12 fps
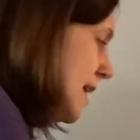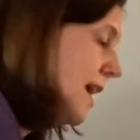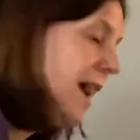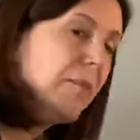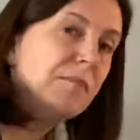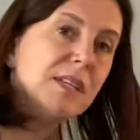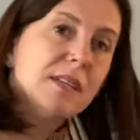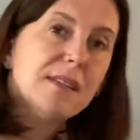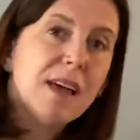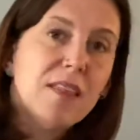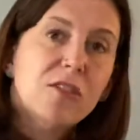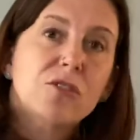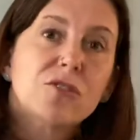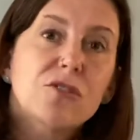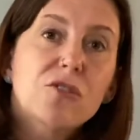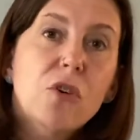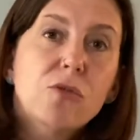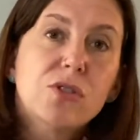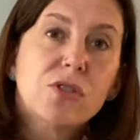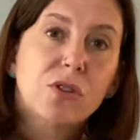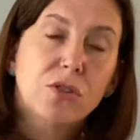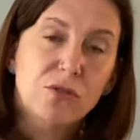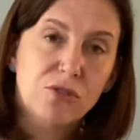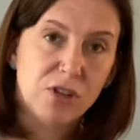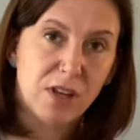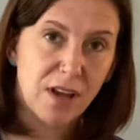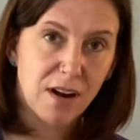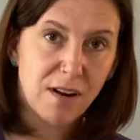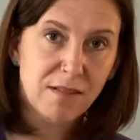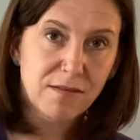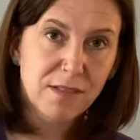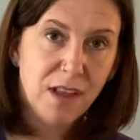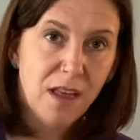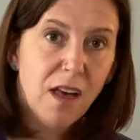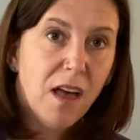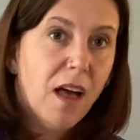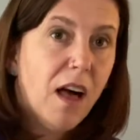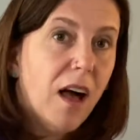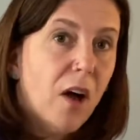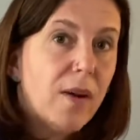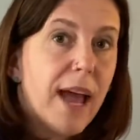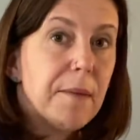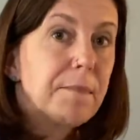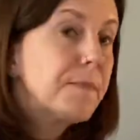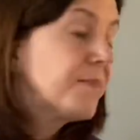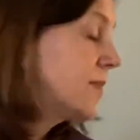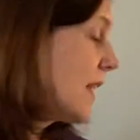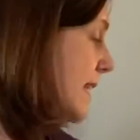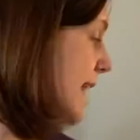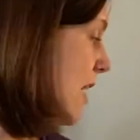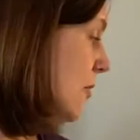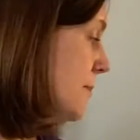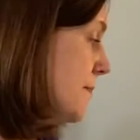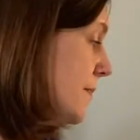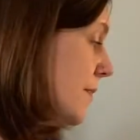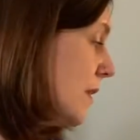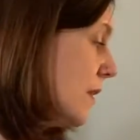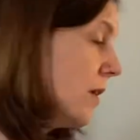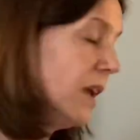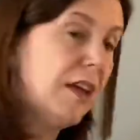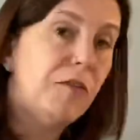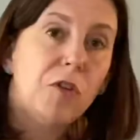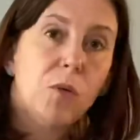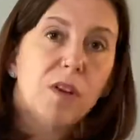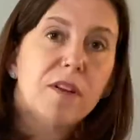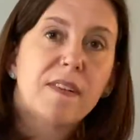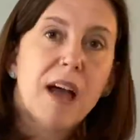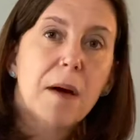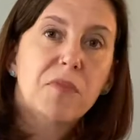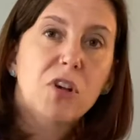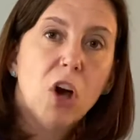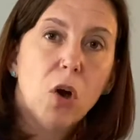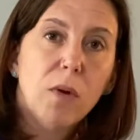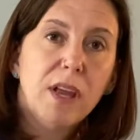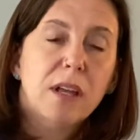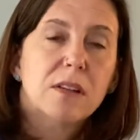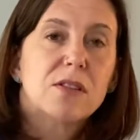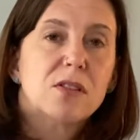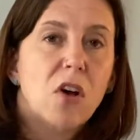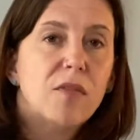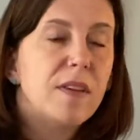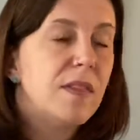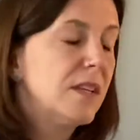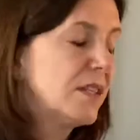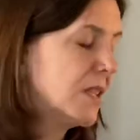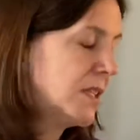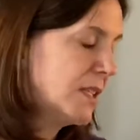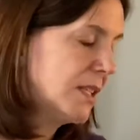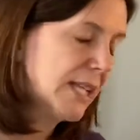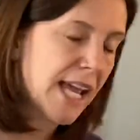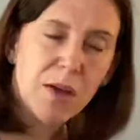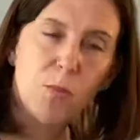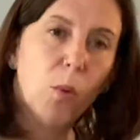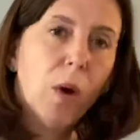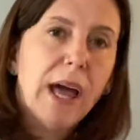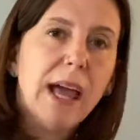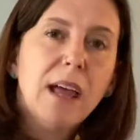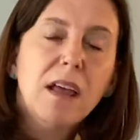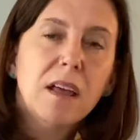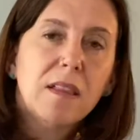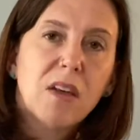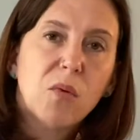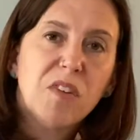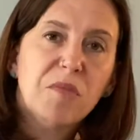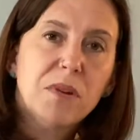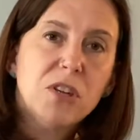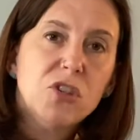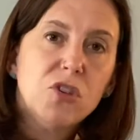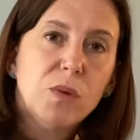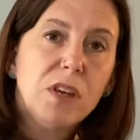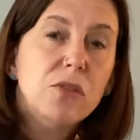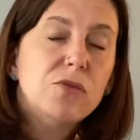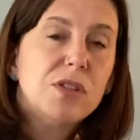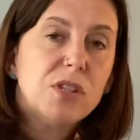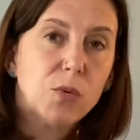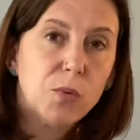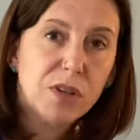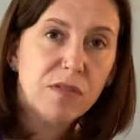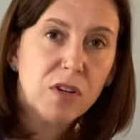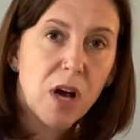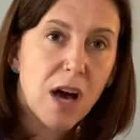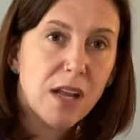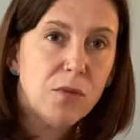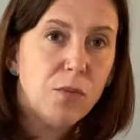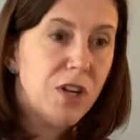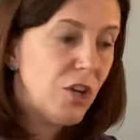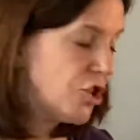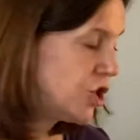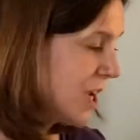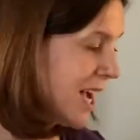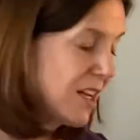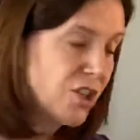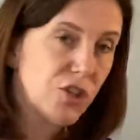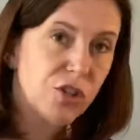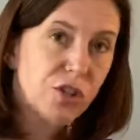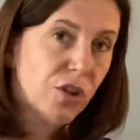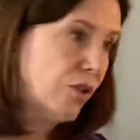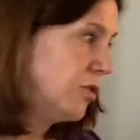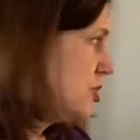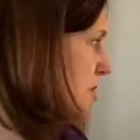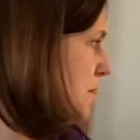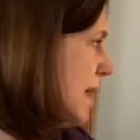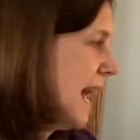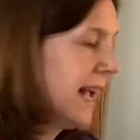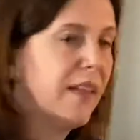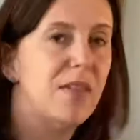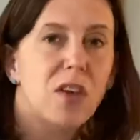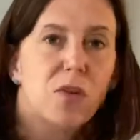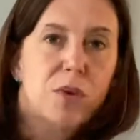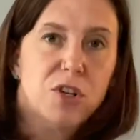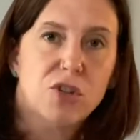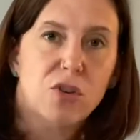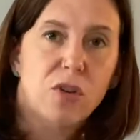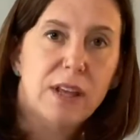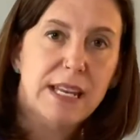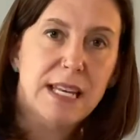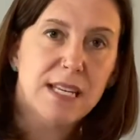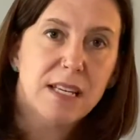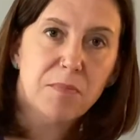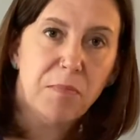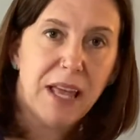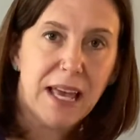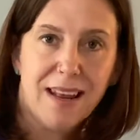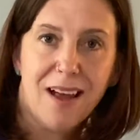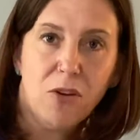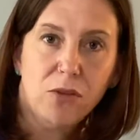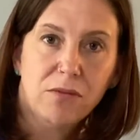Empty set. There's no solution here. Okay, now, if you would have kept going and solving this the same way that we've been doing, you still would have caught it when you checked your solution back in the original and it didn't pan out.